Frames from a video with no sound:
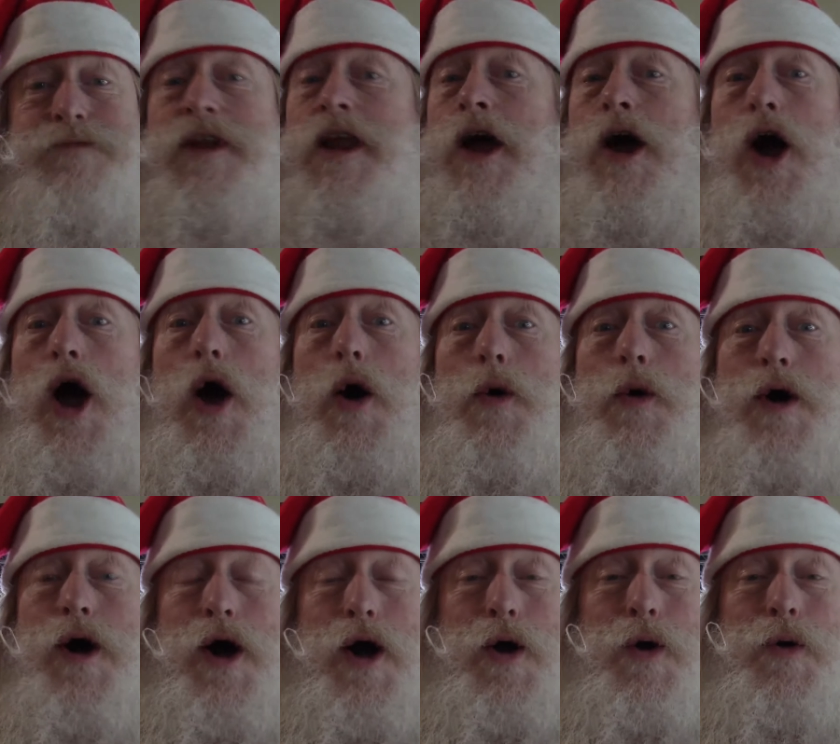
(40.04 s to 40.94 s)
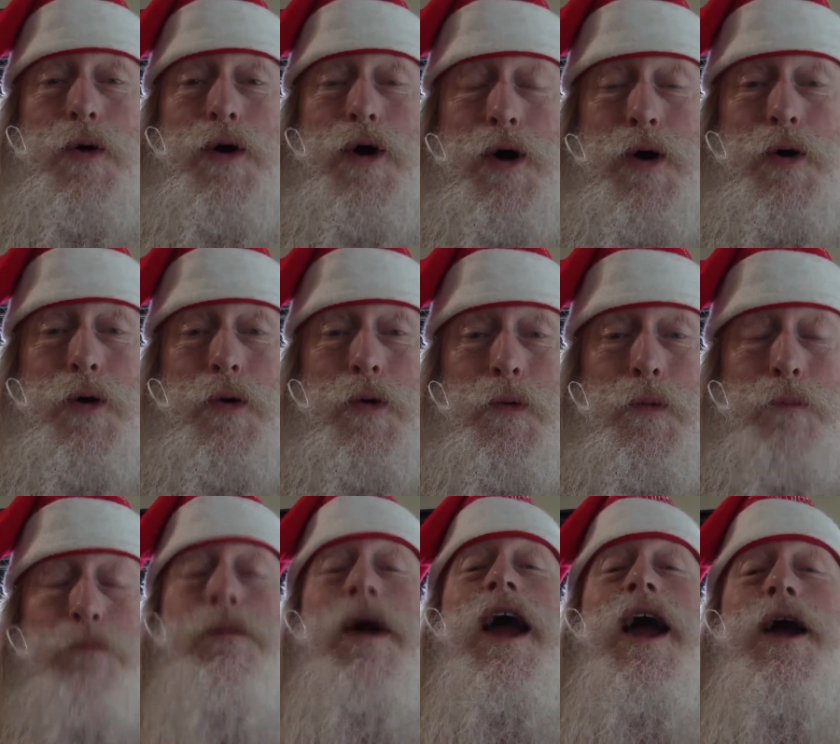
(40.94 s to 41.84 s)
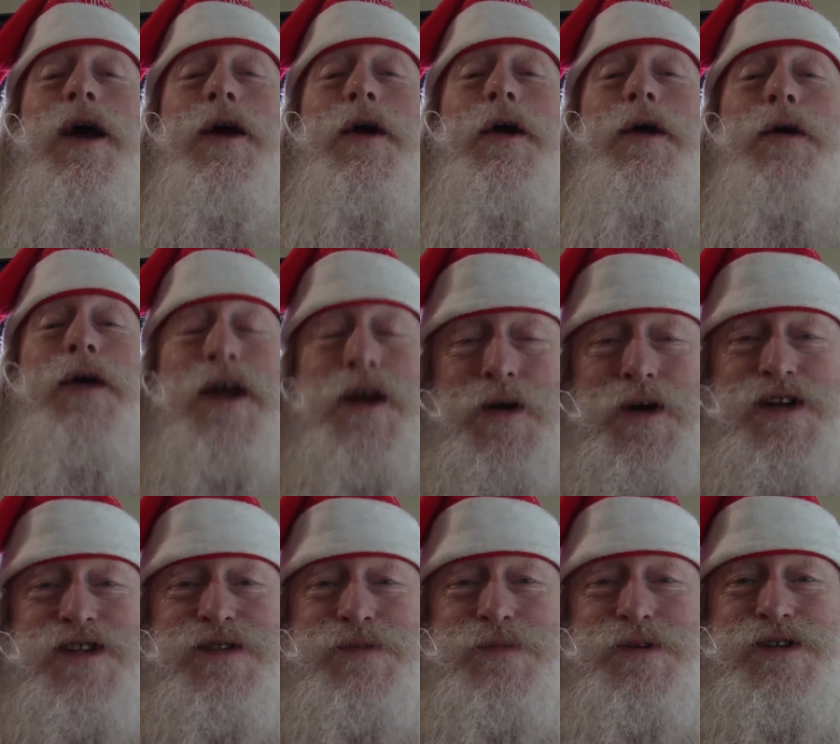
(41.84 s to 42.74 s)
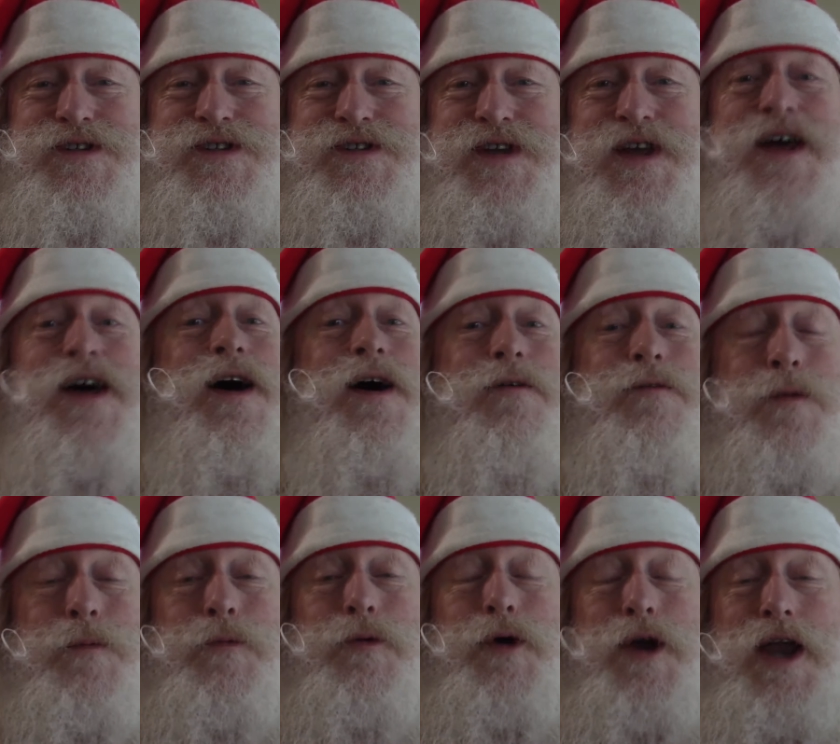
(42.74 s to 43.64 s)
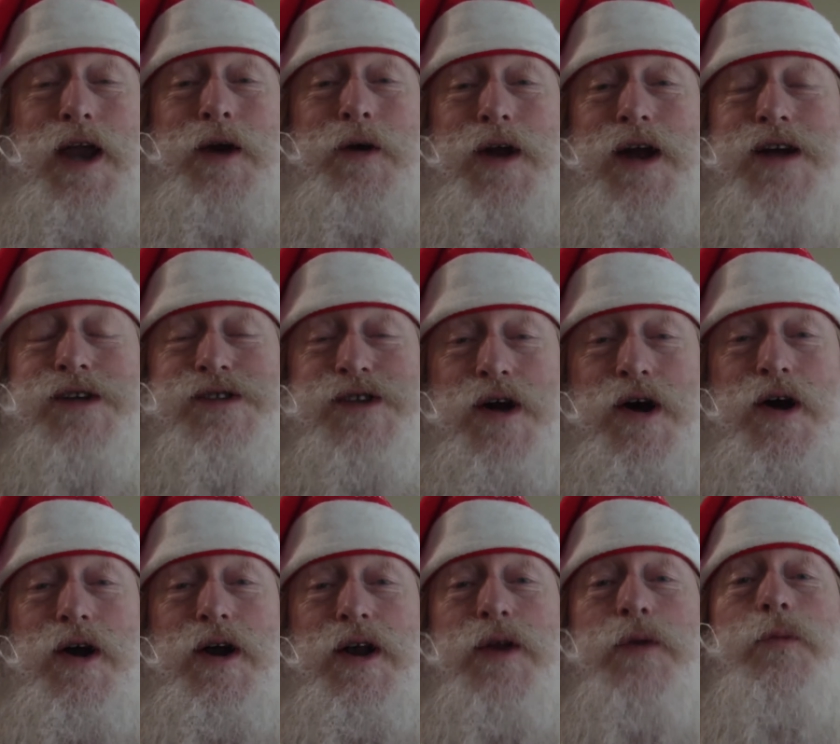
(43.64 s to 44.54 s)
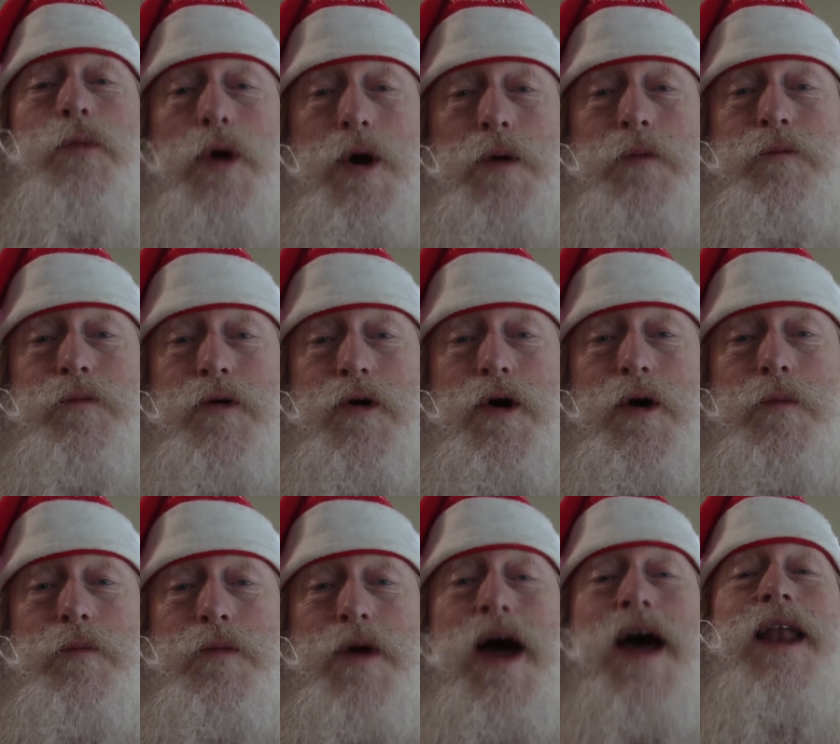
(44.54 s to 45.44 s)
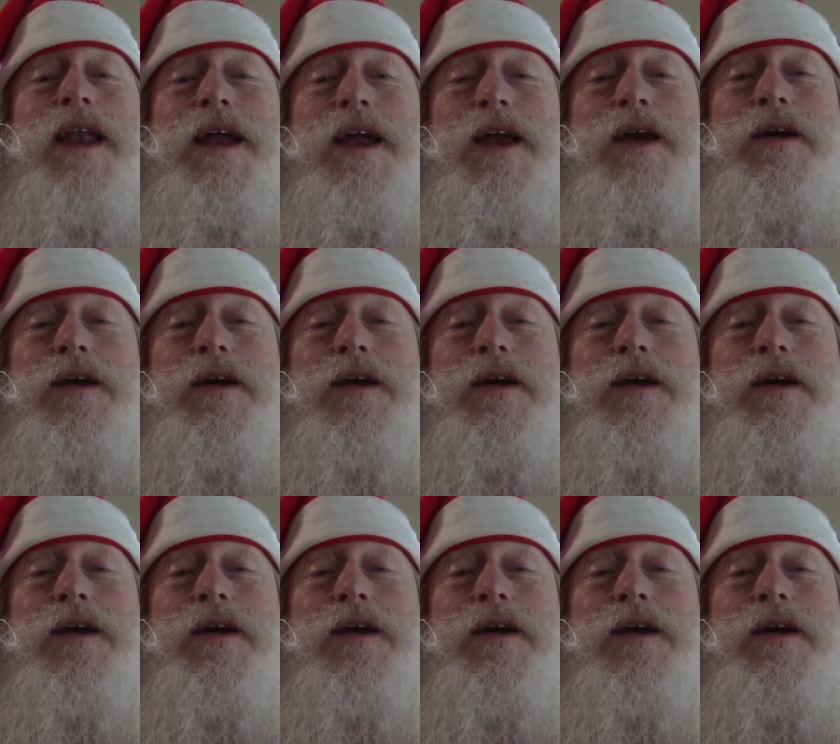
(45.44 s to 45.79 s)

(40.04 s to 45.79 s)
Ho, ho, ho, Merry Christmas from Green Greg's Garden and Worm Farm right here